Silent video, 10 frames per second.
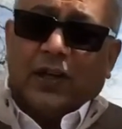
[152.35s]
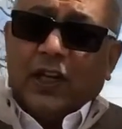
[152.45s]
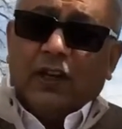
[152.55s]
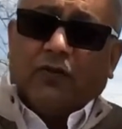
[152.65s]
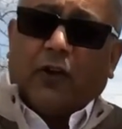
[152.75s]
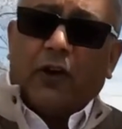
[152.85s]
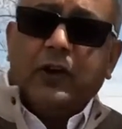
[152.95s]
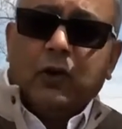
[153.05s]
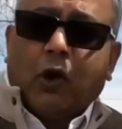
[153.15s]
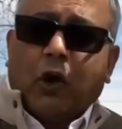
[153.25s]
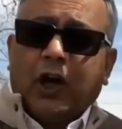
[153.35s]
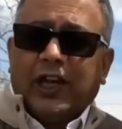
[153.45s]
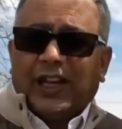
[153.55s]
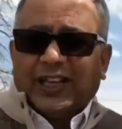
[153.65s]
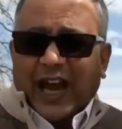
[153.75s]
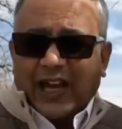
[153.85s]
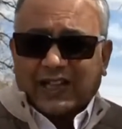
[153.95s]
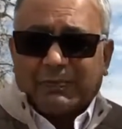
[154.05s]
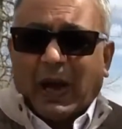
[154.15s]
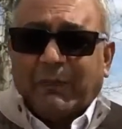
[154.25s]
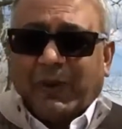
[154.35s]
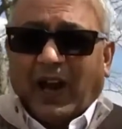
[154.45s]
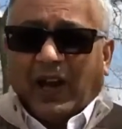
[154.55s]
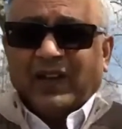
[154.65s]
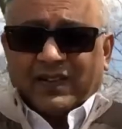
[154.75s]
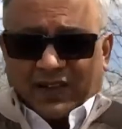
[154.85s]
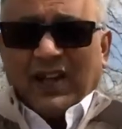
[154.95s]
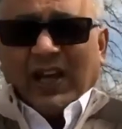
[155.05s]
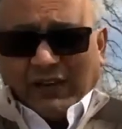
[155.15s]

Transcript: need for new oil and gas pipelines,